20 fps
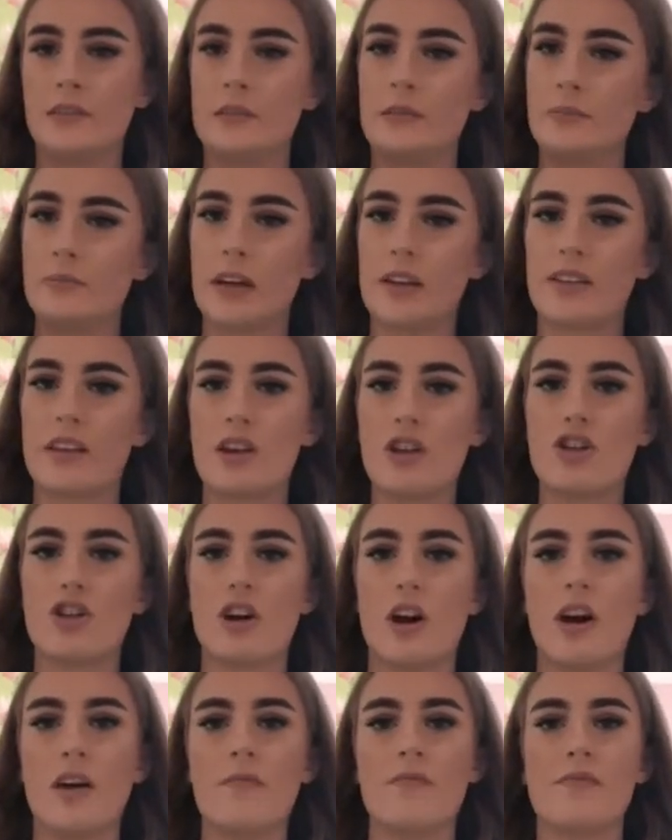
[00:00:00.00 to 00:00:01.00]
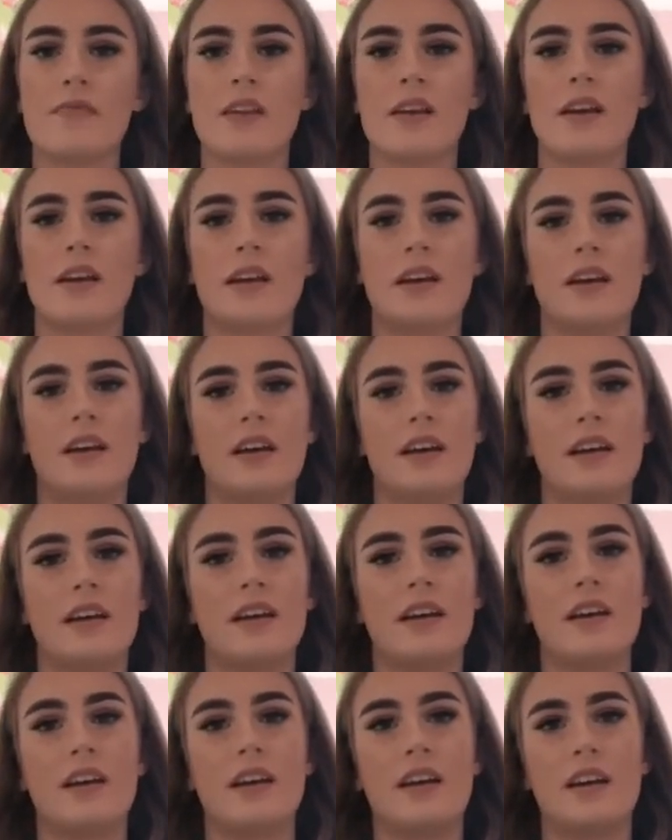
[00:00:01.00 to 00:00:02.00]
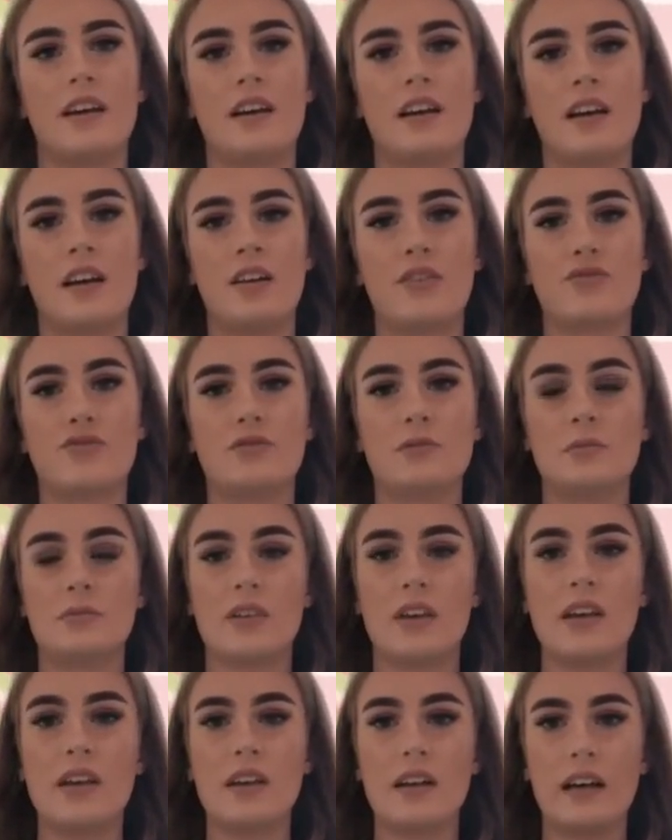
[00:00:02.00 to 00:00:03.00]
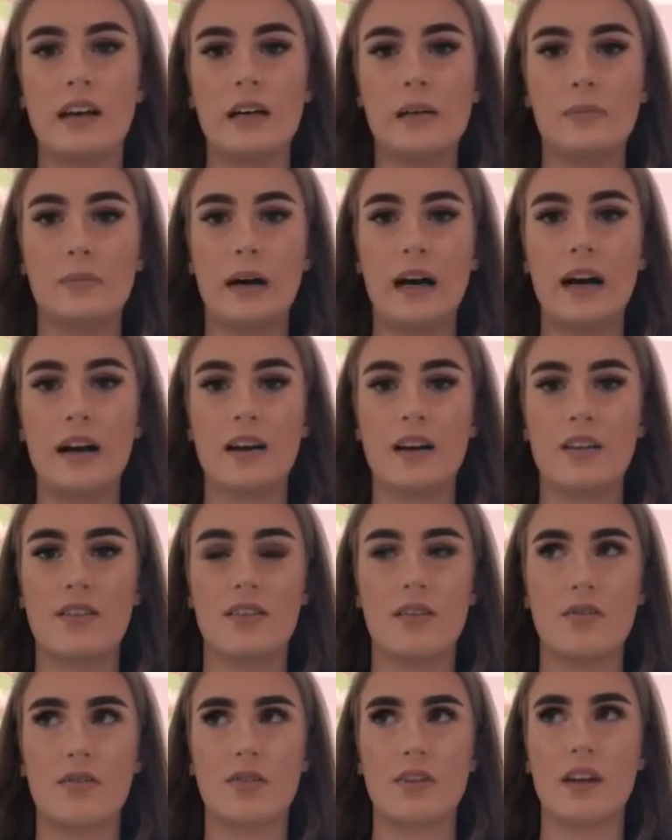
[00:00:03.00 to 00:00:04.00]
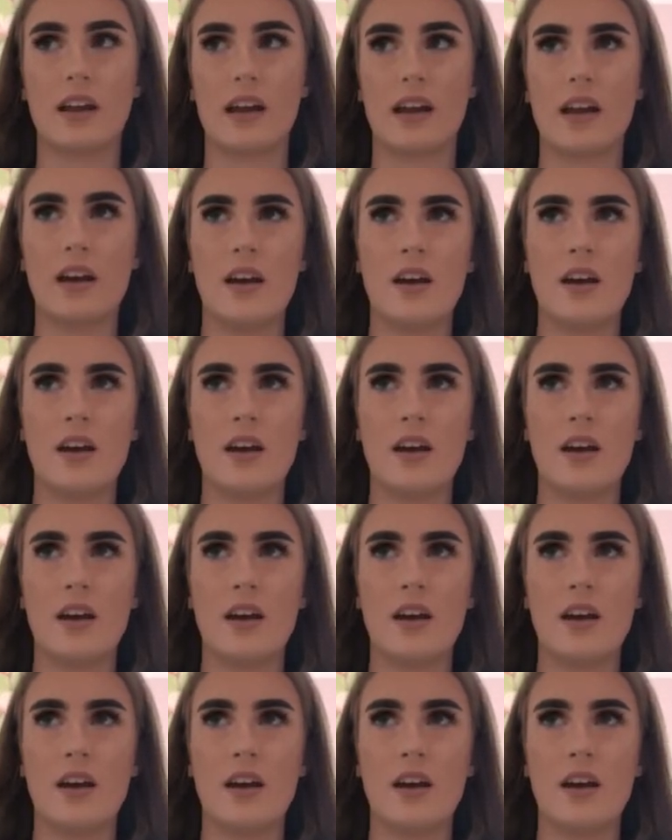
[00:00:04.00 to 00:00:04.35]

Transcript: my t-shirt it's from TK Maxx. It was only like